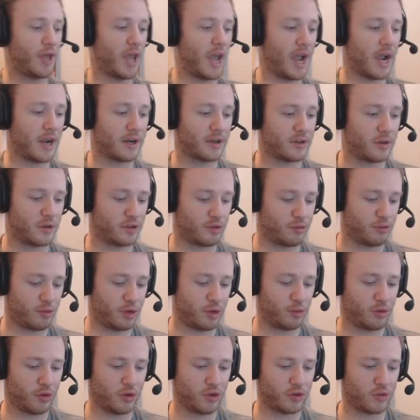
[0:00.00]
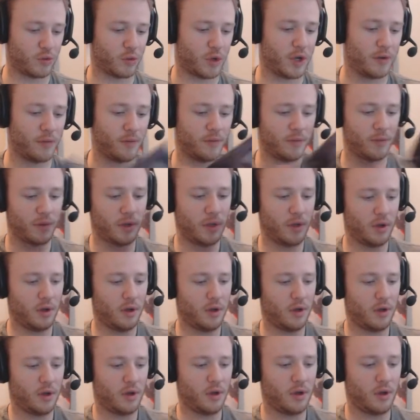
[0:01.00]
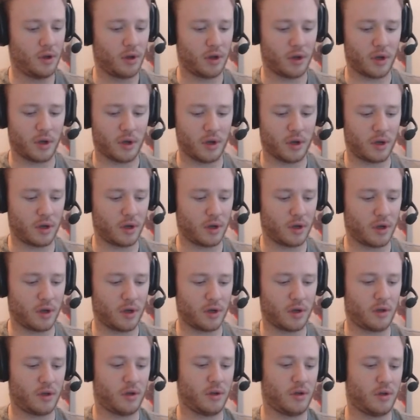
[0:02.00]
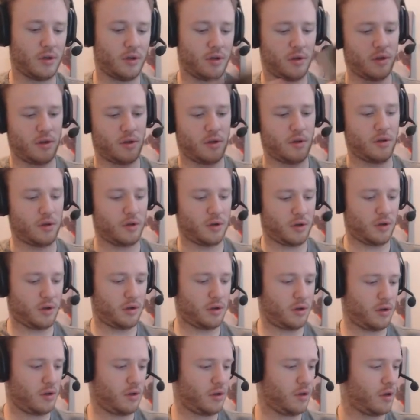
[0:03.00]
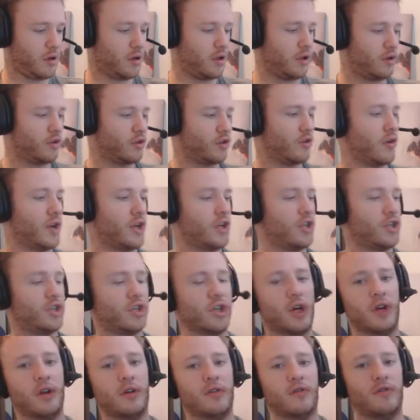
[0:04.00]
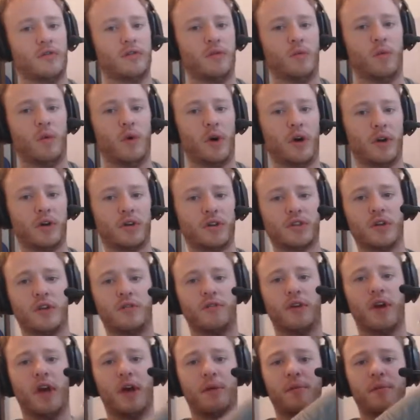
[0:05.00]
from the actors and people as well. Oh, there's a great shot. The water stuff